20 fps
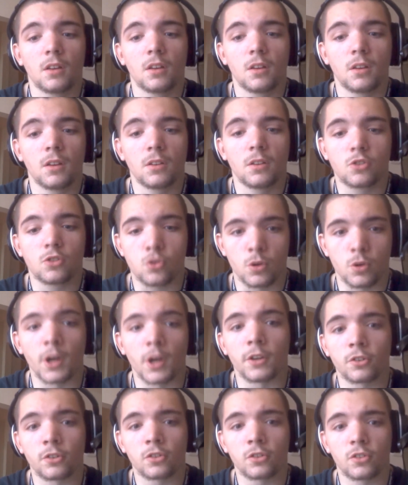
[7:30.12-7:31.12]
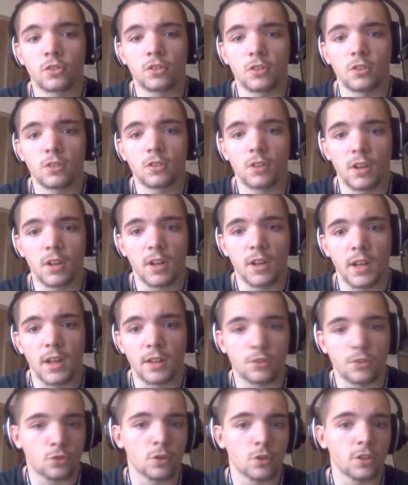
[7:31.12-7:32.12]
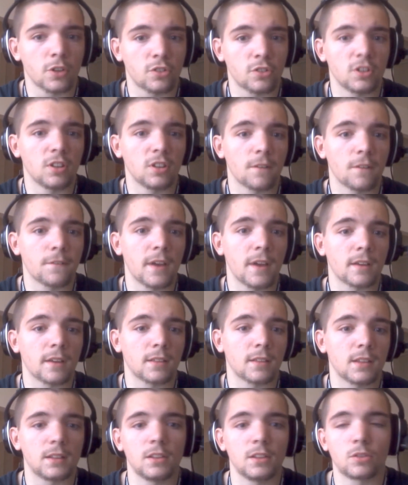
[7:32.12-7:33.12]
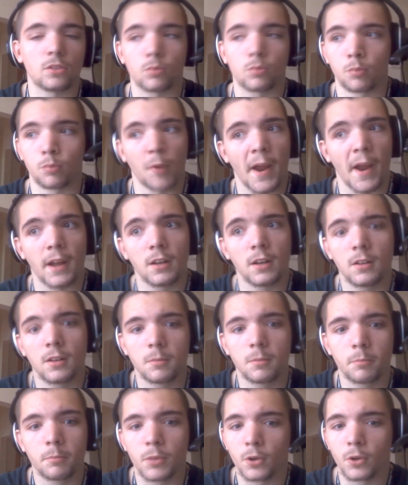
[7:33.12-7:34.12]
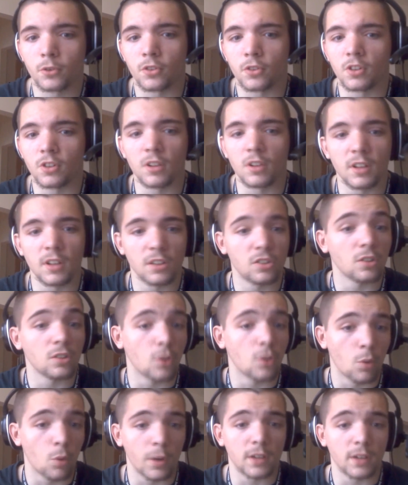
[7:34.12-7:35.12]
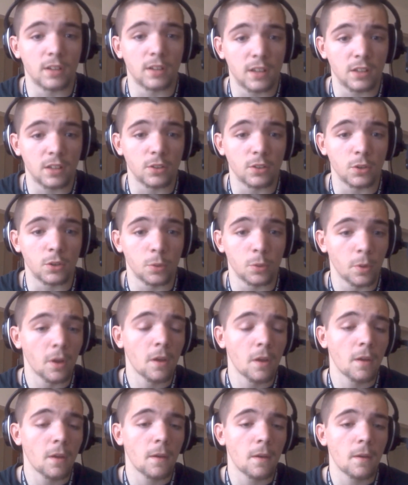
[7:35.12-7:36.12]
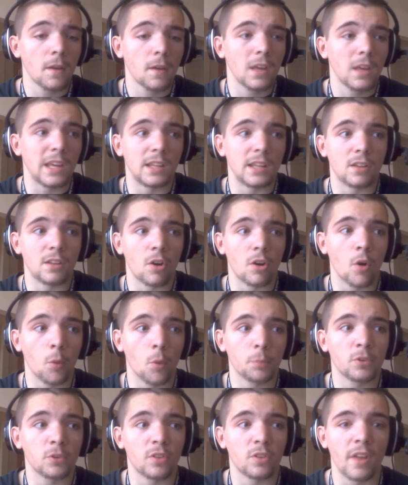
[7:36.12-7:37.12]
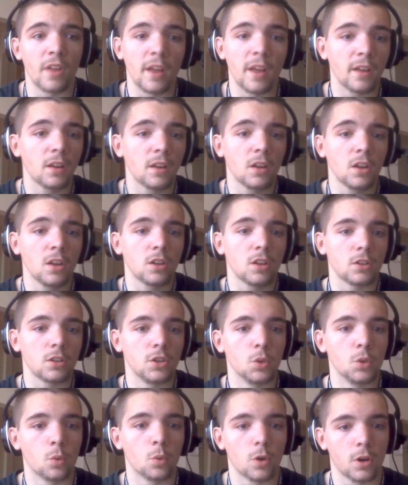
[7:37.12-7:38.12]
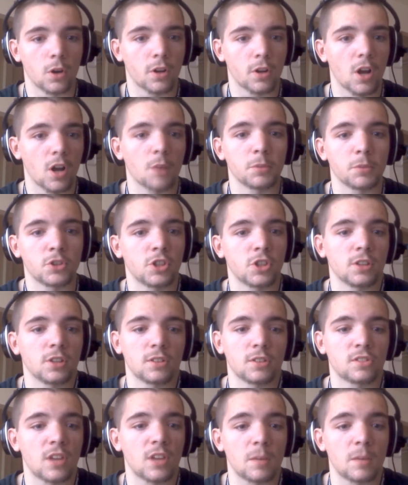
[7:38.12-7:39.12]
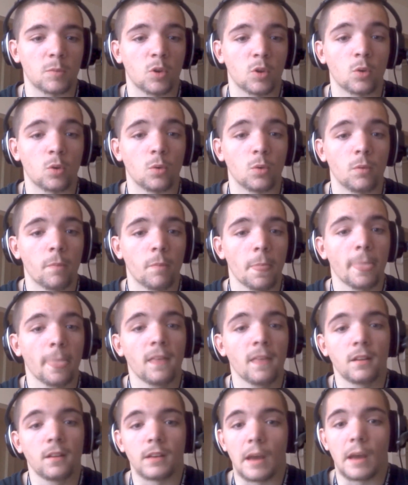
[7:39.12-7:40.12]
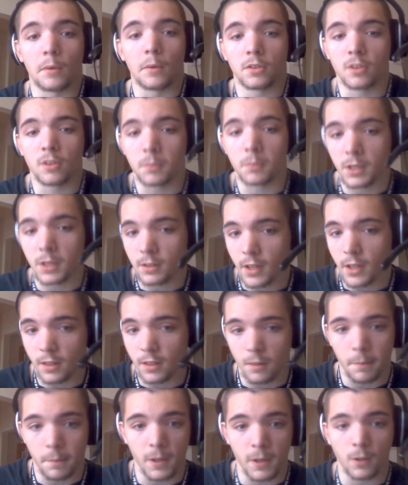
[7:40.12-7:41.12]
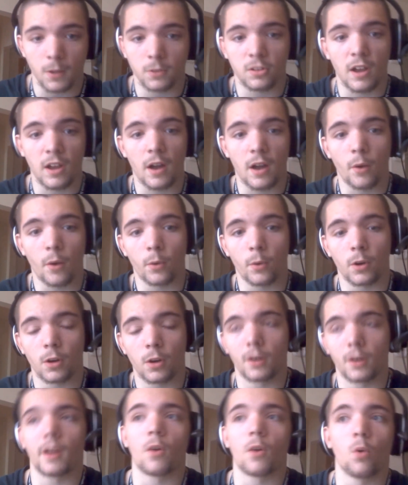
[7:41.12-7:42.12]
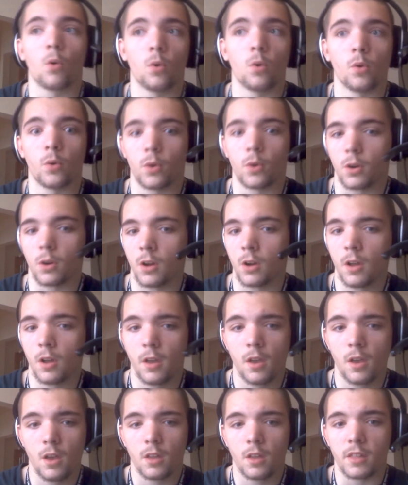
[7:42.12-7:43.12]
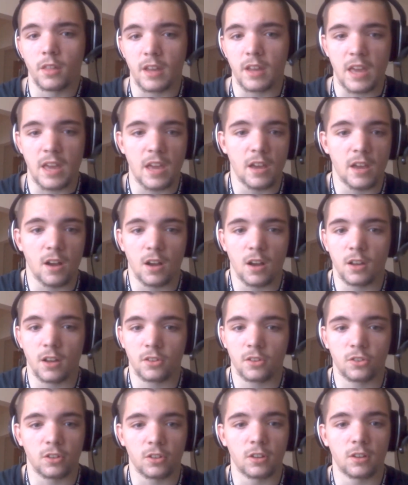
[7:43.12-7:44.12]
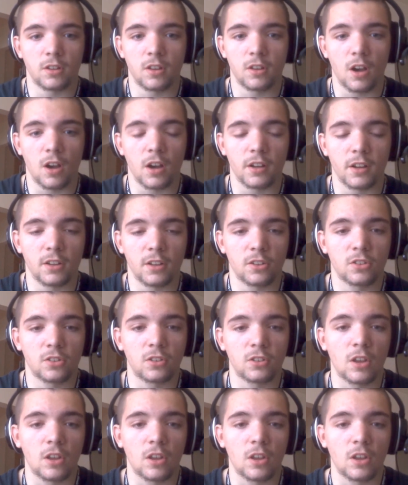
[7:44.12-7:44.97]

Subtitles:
trust, and trust in the fact that this random person isn't going to kill you, in the hopes that you are accomplishing the same goal. Now, with something like the Bell Tower or the Chaos Goddess,